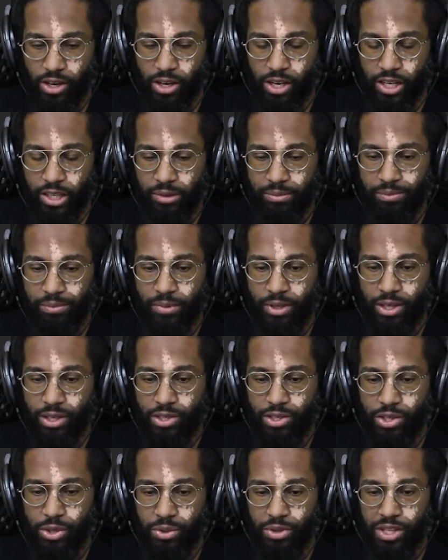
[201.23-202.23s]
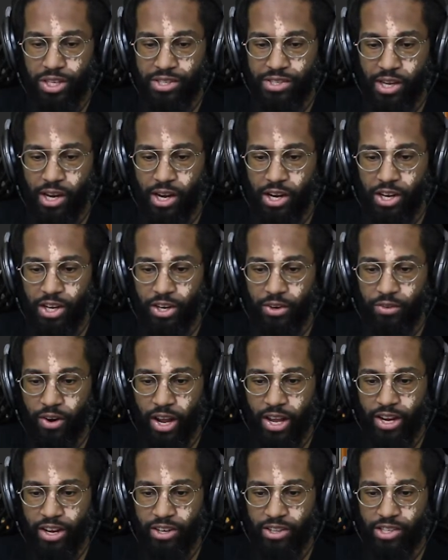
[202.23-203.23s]
All right. So this area
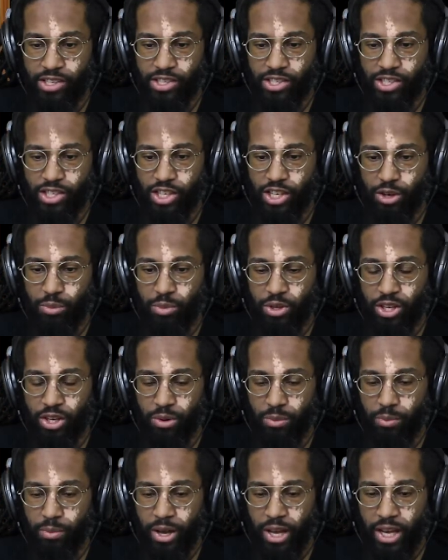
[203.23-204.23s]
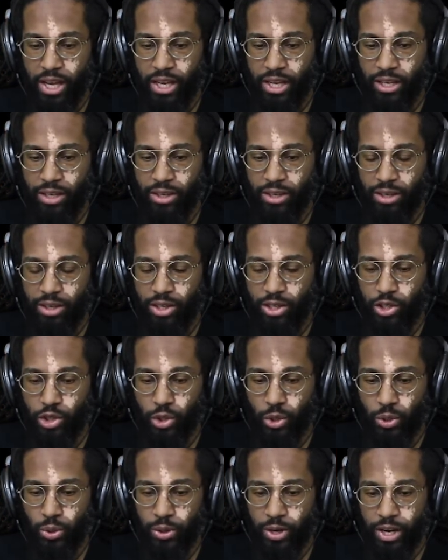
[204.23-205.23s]
right here, this is gonna be your main
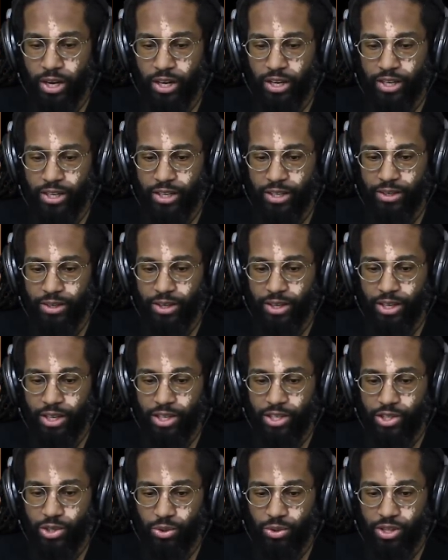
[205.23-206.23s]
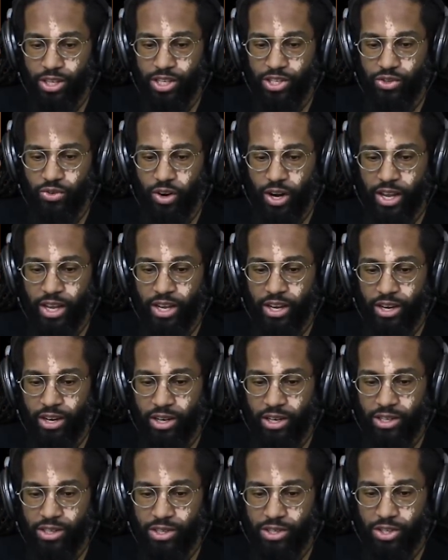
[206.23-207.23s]
control area. So this right here
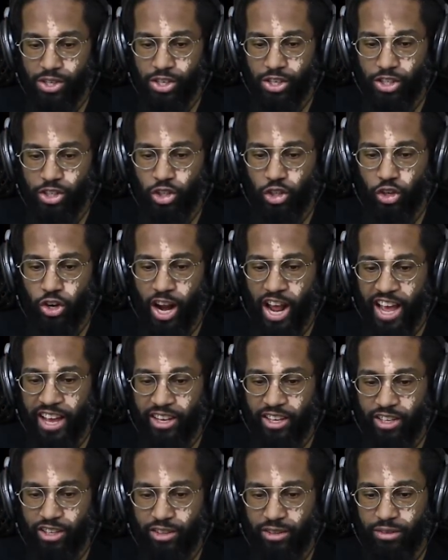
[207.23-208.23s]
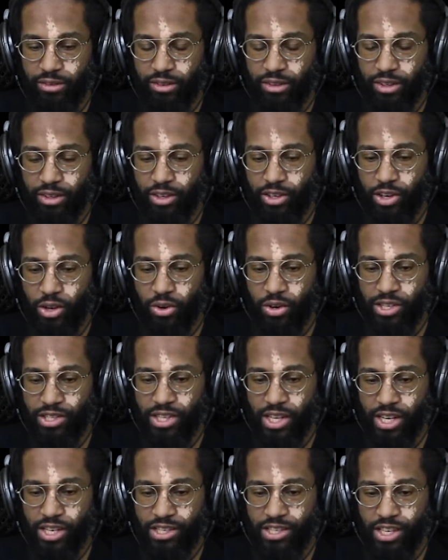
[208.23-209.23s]
is your track. Notice
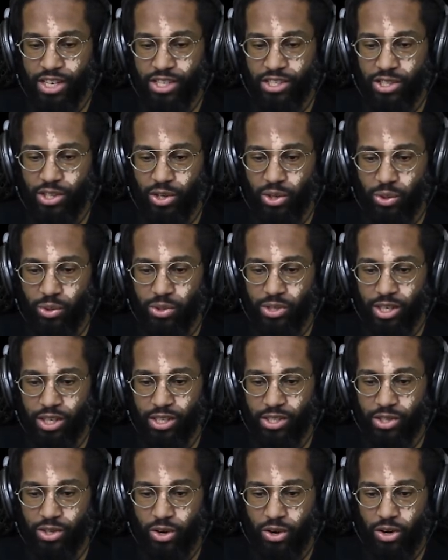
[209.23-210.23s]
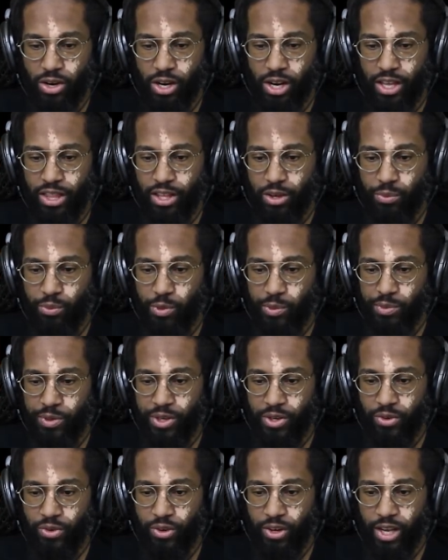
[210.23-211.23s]
that it says acoustic guitar, and then when we
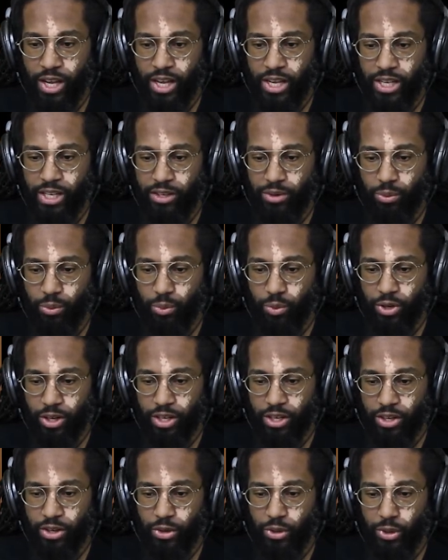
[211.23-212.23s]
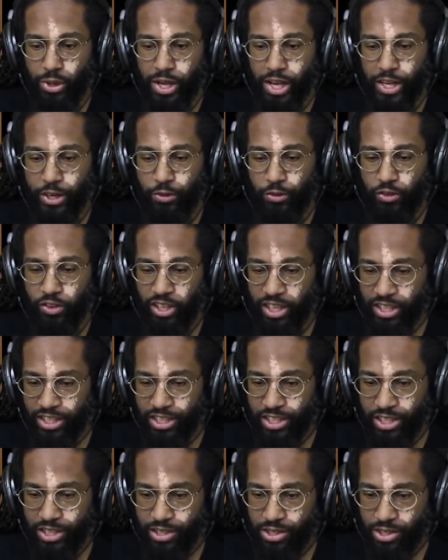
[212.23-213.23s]
create, we're gonna create
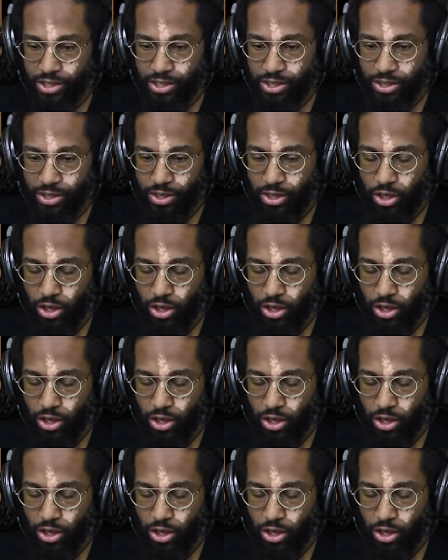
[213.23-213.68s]
regions,